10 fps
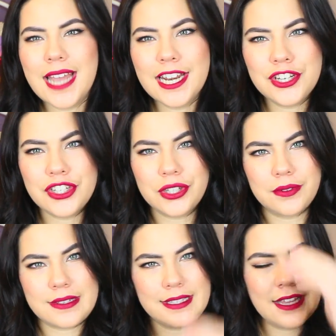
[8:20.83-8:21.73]
tennis
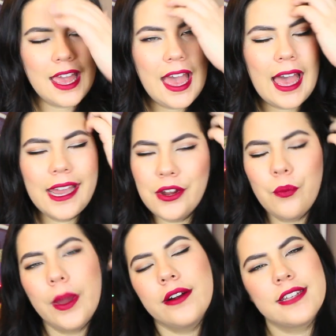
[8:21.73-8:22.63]
shoes. I
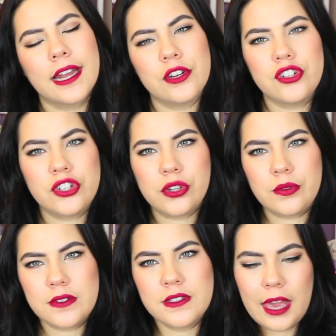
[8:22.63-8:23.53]
don't wear tennis shoes.